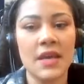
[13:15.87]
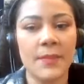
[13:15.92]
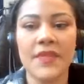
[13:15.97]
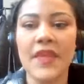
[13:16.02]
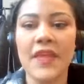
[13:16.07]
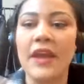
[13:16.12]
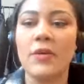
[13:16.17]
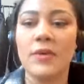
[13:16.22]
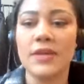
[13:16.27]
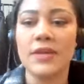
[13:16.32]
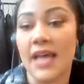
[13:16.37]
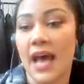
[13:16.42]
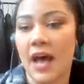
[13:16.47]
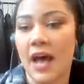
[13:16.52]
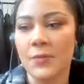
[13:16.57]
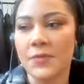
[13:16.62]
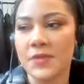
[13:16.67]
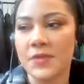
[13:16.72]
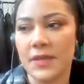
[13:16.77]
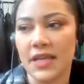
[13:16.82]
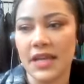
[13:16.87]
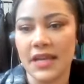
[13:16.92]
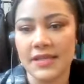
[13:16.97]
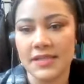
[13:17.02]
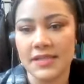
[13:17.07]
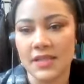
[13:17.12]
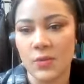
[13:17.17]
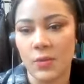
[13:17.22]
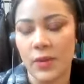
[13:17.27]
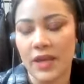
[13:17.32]
but that always helps,
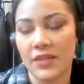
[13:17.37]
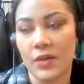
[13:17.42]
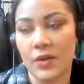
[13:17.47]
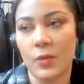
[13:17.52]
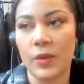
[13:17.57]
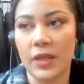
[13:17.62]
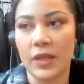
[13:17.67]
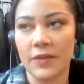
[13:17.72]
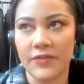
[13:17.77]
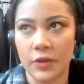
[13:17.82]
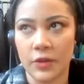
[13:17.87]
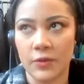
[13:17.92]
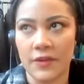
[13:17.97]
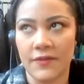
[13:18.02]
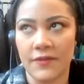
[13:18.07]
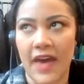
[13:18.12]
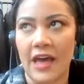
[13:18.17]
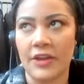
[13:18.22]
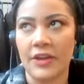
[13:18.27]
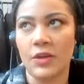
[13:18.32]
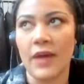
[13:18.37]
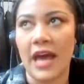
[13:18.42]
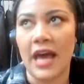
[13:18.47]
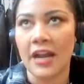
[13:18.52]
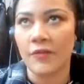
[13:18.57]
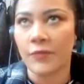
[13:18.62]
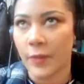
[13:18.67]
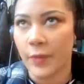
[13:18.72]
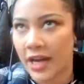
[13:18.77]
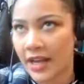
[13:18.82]
because the way that we view the value
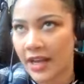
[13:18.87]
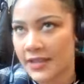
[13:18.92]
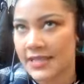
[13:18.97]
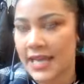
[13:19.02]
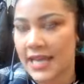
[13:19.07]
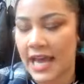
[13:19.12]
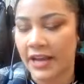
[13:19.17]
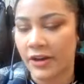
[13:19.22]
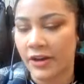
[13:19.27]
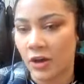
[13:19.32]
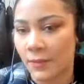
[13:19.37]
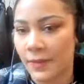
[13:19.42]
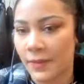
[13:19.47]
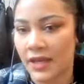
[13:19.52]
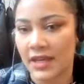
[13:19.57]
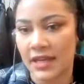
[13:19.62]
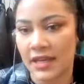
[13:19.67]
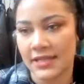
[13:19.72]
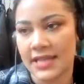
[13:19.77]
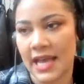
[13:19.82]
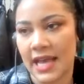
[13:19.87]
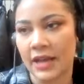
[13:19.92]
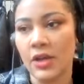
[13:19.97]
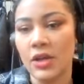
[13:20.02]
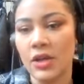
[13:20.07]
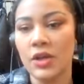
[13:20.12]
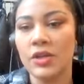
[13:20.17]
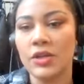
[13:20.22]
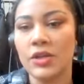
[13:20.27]
out of brands at Urban is that